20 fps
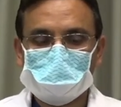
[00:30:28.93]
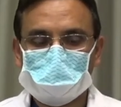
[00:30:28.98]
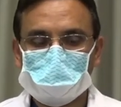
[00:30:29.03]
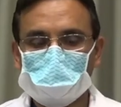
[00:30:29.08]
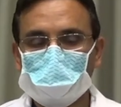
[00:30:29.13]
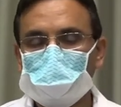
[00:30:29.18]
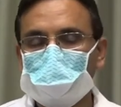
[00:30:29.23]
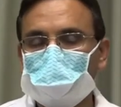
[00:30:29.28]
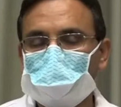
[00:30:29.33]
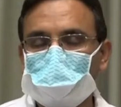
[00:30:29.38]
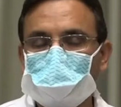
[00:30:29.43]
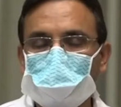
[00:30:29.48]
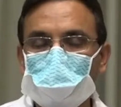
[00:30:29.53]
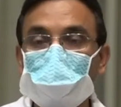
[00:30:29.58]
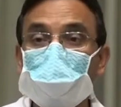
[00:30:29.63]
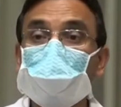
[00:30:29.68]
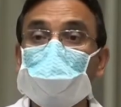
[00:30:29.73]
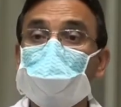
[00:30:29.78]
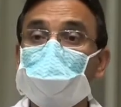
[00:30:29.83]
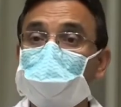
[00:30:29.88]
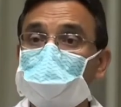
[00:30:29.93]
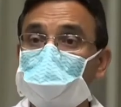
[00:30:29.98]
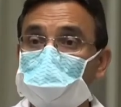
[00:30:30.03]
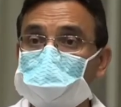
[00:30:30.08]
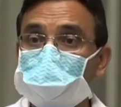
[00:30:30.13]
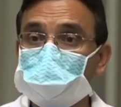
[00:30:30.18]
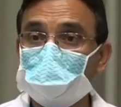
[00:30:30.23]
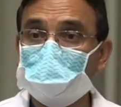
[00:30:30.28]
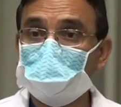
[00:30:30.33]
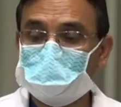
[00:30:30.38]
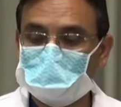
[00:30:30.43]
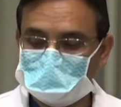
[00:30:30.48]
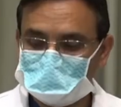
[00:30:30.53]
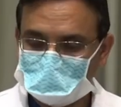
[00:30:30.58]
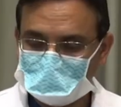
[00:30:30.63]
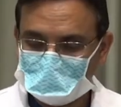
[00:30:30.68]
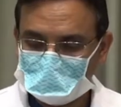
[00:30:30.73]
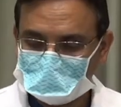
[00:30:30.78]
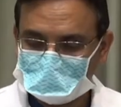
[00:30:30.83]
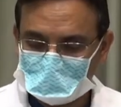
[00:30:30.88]
uh, healing those type of
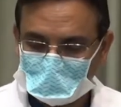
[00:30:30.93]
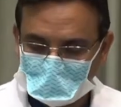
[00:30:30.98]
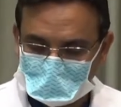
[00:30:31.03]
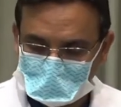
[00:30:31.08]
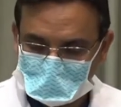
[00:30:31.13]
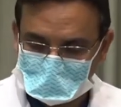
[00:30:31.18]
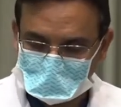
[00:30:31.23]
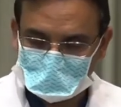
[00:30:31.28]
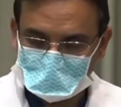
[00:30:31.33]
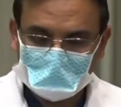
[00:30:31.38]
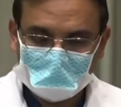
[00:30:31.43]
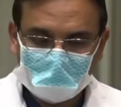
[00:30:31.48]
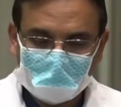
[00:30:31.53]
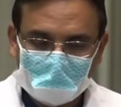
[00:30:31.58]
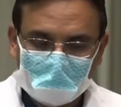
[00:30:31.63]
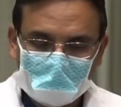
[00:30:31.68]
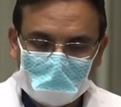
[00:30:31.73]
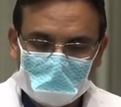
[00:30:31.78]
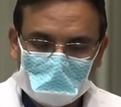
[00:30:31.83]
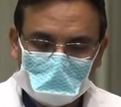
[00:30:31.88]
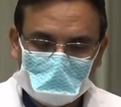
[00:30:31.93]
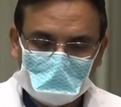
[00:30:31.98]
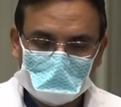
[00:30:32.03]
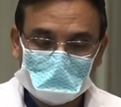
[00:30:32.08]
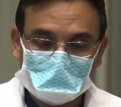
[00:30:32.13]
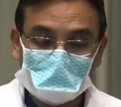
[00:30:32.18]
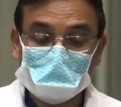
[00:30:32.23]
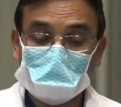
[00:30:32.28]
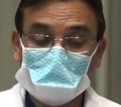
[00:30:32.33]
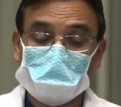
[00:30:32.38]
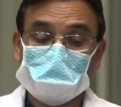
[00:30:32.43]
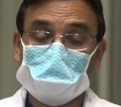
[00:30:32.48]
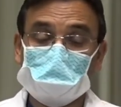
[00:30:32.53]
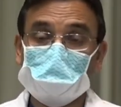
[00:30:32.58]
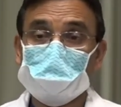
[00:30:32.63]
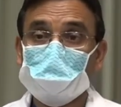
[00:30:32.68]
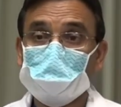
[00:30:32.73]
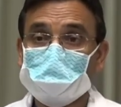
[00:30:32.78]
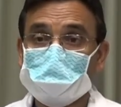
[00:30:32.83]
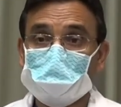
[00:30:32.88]
uh, problems. Um, and then
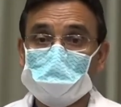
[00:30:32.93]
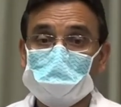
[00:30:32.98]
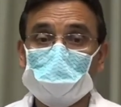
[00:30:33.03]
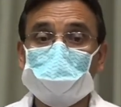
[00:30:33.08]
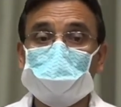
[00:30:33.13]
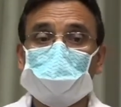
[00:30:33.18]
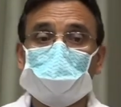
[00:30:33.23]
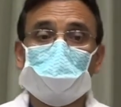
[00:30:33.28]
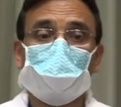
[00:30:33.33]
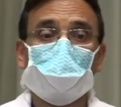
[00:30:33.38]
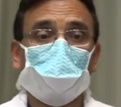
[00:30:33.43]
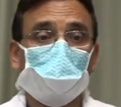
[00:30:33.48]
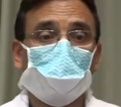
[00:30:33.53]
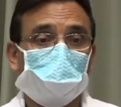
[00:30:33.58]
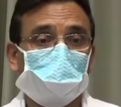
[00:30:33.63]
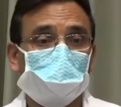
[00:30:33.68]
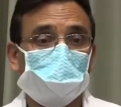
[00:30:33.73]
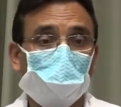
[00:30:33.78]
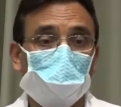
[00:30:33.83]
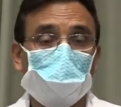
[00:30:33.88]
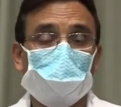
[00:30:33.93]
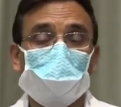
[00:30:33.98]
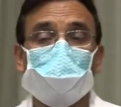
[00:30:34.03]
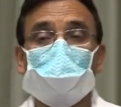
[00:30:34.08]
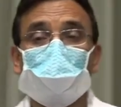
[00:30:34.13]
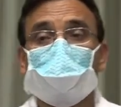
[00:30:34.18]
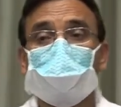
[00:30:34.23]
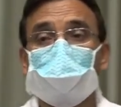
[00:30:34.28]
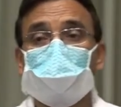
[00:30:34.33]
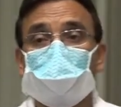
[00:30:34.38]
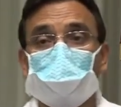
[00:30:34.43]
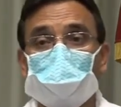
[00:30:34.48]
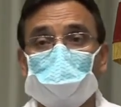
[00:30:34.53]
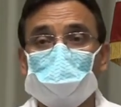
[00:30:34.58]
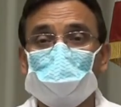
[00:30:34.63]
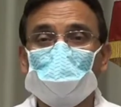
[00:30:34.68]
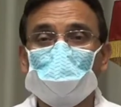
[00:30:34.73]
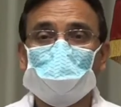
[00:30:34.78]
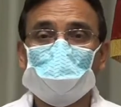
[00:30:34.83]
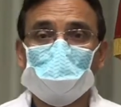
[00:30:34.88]
finally, as I mentioned, it's very effective in
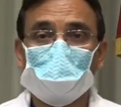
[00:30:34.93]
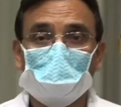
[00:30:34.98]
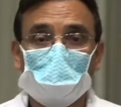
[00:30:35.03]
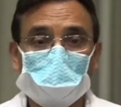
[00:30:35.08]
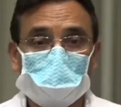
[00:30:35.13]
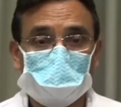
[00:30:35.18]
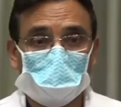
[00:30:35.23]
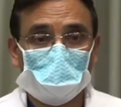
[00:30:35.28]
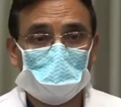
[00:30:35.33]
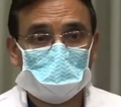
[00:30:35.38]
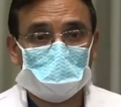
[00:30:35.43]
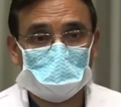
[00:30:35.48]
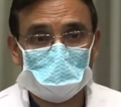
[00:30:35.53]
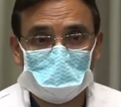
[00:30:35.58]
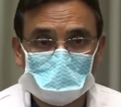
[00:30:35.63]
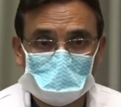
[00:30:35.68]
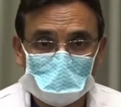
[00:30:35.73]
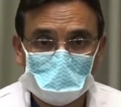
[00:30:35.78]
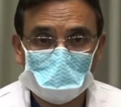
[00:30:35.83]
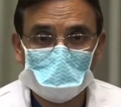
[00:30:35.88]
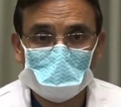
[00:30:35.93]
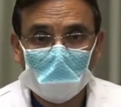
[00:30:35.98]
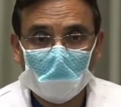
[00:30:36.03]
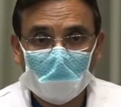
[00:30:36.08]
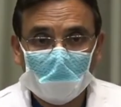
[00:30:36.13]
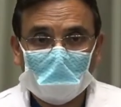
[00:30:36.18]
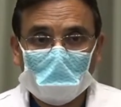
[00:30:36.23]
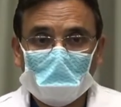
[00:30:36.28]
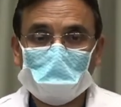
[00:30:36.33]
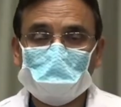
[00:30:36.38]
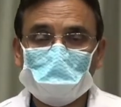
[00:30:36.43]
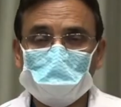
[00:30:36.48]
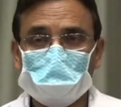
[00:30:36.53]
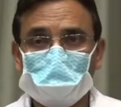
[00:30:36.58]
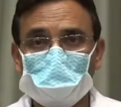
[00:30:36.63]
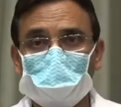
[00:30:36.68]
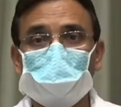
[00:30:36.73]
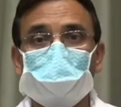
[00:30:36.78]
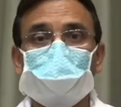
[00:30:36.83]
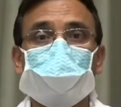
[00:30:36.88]
preventing amputation. So I can
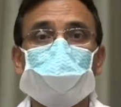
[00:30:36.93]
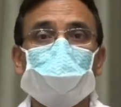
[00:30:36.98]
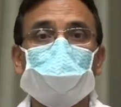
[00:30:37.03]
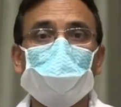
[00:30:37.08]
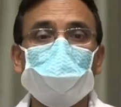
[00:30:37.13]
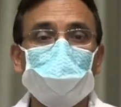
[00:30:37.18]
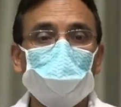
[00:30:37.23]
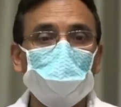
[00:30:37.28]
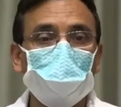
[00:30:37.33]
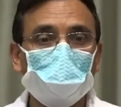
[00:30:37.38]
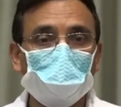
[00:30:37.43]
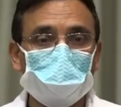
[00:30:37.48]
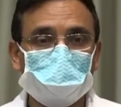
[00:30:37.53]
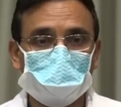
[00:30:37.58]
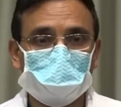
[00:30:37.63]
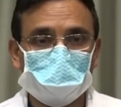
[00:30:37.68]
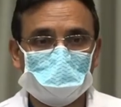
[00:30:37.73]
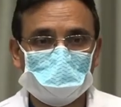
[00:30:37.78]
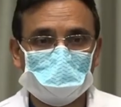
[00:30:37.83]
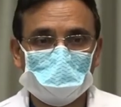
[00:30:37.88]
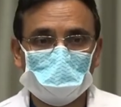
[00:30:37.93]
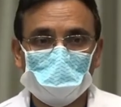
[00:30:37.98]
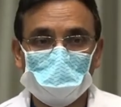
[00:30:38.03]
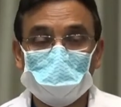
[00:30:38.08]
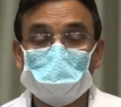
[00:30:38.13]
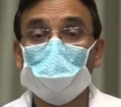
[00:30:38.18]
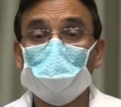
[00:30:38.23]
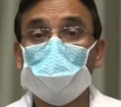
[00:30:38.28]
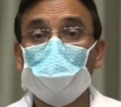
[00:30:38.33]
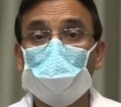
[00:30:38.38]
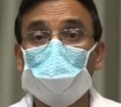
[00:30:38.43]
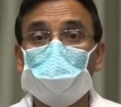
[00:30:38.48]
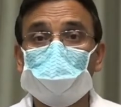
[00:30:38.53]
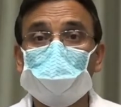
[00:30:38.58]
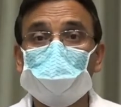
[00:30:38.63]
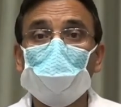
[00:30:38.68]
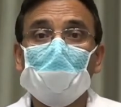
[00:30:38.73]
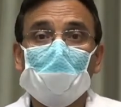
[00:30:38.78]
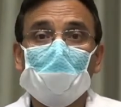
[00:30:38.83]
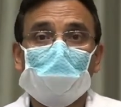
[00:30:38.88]
think of several patients of my
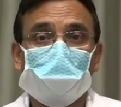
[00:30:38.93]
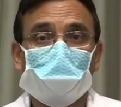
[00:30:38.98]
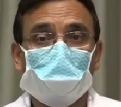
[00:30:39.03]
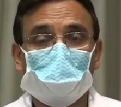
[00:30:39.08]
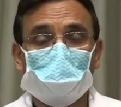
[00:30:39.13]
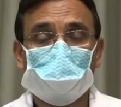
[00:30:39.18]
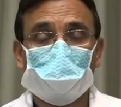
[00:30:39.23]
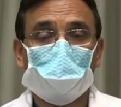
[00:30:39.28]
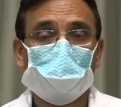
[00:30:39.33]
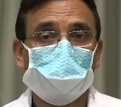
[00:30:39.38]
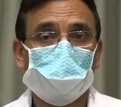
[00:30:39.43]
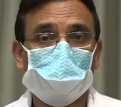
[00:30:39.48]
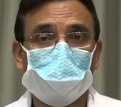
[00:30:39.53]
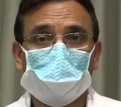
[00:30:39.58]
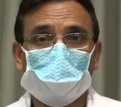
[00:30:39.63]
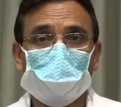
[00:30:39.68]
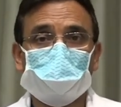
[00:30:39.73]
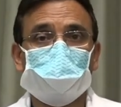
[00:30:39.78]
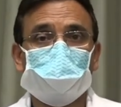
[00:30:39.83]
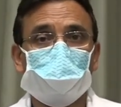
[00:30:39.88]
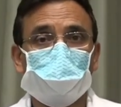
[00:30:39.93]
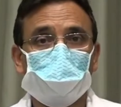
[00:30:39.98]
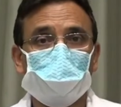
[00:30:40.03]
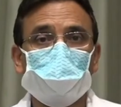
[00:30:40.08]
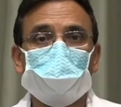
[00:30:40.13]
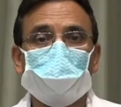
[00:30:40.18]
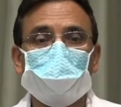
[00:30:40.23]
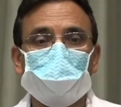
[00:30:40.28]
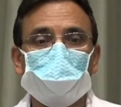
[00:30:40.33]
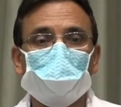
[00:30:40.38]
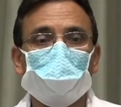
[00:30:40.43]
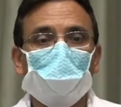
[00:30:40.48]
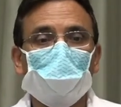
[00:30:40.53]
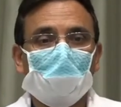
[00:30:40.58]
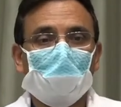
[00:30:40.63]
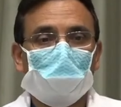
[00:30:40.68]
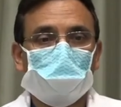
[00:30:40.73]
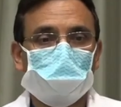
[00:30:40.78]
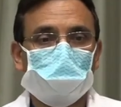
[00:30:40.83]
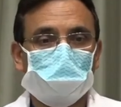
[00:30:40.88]
own that I've had over the past few years that
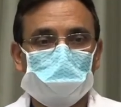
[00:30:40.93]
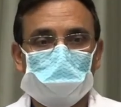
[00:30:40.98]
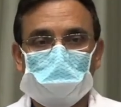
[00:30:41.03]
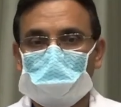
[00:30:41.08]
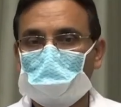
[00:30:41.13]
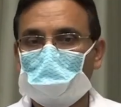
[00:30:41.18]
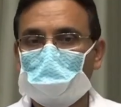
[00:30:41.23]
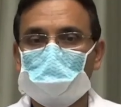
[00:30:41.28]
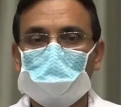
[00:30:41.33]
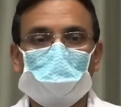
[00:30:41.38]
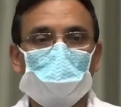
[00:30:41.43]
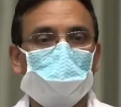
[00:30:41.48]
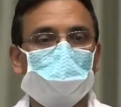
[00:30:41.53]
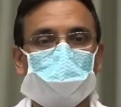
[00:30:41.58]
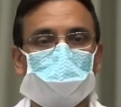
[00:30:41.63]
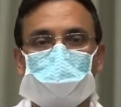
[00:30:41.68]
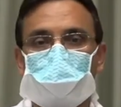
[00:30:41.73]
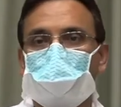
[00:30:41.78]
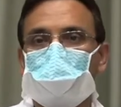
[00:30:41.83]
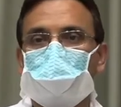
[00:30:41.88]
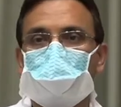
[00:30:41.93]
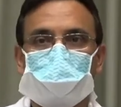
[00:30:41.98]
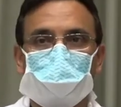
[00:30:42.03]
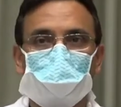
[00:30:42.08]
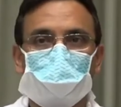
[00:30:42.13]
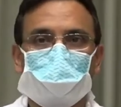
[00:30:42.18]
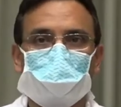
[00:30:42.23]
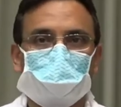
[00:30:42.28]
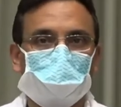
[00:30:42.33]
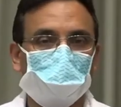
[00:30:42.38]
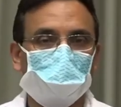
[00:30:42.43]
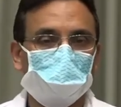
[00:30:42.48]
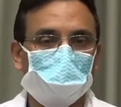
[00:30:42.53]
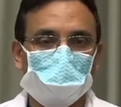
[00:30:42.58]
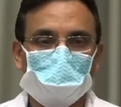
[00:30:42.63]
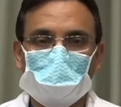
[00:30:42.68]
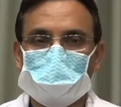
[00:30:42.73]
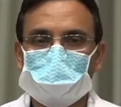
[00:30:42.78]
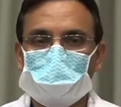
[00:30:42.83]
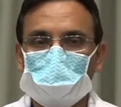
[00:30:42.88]
we thought, okay, for sure this person is going to need
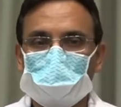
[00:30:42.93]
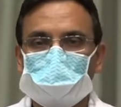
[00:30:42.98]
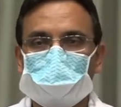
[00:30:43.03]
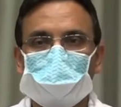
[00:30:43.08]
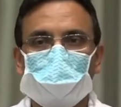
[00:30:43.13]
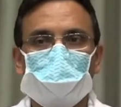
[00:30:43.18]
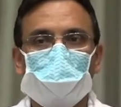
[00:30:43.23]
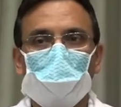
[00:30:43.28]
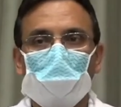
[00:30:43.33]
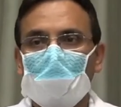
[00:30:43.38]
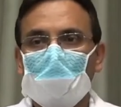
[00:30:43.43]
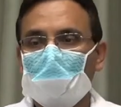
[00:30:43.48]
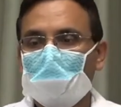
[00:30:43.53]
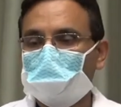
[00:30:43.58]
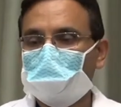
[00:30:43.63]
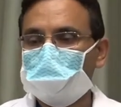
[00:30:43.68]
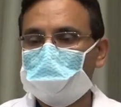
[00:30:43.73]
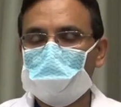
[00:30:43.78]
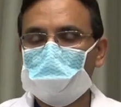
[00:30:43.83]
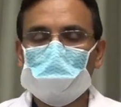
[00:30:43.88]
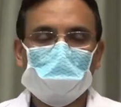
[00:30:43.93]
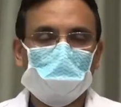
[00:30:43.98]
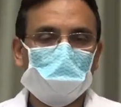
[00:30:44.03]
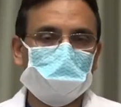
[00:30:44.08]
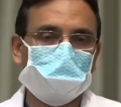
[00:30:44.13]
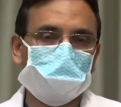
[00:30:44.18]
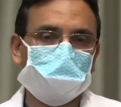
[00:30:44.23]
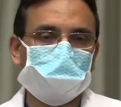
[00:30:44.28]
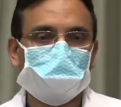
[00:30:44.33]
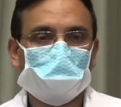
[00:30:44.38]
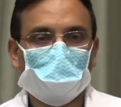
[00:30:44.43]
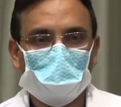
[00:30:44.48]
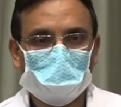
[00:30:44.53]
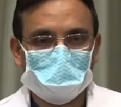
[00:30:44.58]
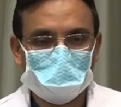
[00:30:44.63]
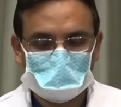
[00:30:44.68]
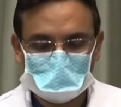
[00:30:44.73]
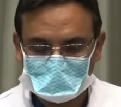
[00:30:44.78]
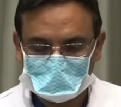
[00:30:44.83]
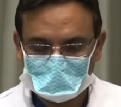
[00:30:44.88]
an amputation, and we've been able to
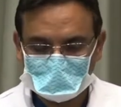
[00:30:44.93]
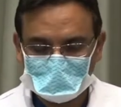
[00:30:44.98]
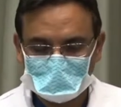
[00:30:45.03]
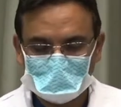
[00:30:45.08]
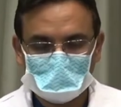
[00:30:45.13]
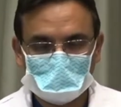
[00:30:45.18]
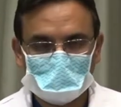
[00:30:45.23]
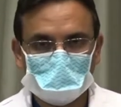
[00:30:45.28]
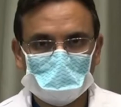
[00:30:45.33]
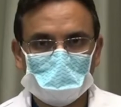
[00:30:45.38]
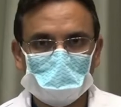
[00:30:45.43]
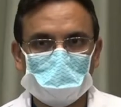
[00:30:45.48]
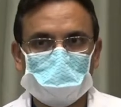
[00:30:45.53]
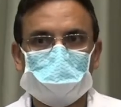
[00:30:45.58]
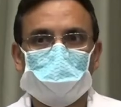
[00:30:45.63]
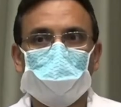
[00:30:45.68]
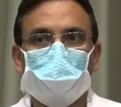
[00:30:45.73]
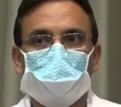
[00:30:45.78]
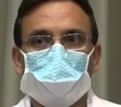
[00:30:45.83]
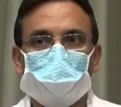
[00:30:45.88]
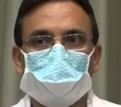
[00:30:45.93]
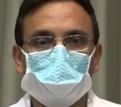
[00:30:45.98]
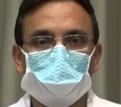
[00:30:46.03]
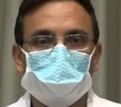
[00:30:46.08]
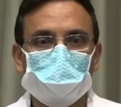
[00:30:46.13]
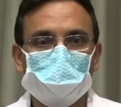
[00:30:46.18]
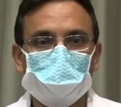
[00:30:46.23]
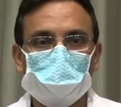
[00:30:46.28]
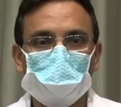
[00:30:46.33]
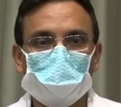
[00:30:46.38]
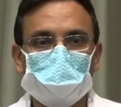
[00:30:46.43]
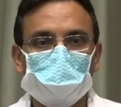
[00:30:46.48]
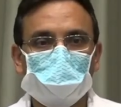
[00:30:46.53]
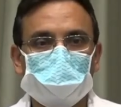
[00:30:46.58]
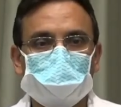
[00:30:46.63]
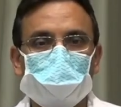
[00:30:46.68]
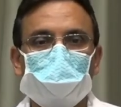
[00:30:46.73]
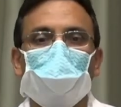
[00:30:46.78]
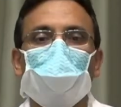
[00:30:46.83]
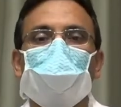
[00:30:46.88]
salvage uh, extremities that we
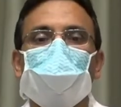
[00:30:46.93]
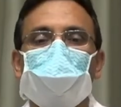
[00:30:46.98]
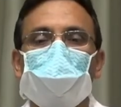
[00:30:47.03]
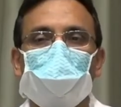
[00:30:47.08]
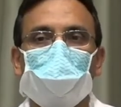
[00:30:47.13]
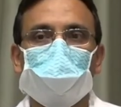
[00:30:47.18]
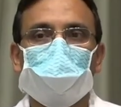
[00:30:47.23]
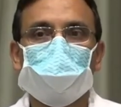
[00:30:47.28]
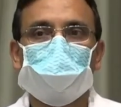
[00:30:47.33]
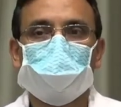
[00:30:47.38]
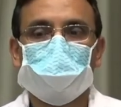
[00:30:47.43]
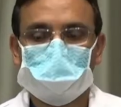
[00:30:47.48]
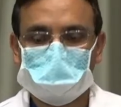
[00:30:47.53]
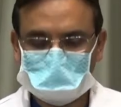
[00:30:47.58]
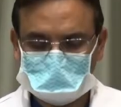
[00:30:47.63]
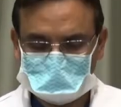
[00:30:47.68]
otherwise would not have been able to.